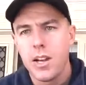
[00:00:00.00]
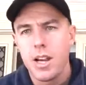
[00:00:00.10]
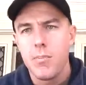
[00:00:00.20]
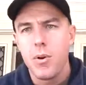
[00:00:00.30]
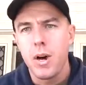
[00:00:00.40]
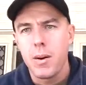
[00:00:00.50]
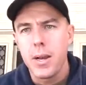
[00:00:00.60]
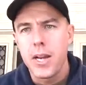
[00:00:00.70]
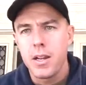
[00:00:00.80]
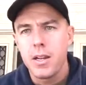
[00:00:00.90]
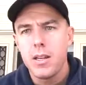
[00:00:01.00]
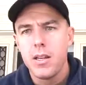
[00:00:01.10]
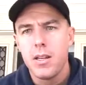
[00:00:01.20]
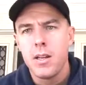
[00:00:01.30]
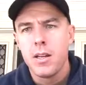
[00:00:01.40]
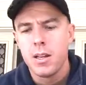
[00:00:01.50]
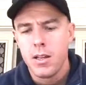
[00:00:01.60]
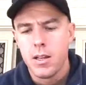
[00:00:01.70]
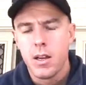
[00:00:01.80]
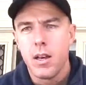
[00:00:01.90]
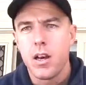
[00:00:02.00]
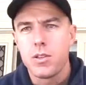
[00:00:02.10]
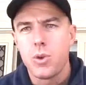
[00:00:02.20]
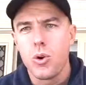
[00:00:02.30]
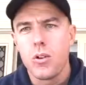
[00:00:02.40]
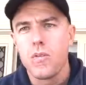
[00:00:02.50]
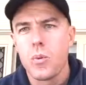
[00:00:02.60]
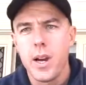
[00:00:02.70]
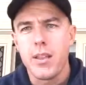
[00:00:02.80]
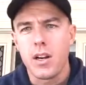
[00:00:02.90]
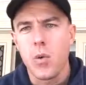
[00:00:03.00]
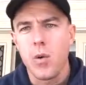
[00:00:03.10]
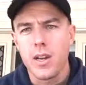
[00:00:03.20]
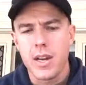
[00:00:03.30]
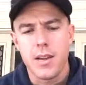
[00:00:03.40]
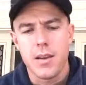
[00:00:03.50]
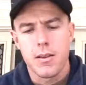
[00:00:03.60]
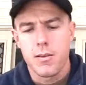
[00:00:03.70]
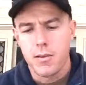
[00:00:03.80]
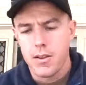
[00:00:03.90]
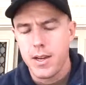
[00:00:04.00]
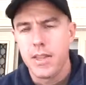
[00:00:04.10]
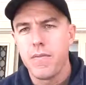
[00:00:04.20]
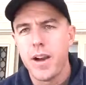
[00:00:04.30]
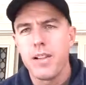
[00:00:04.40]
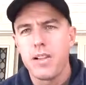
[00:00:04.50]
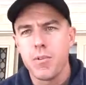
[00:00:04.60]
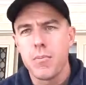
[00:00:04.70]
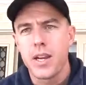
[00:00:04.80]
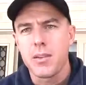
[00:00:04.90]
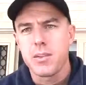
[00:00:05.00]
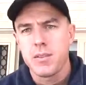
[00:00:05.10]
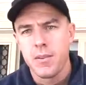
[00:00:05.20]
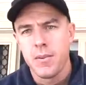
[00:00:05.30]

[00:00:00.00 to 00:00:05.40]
in my opinion, are sort of where the quality and the value meets.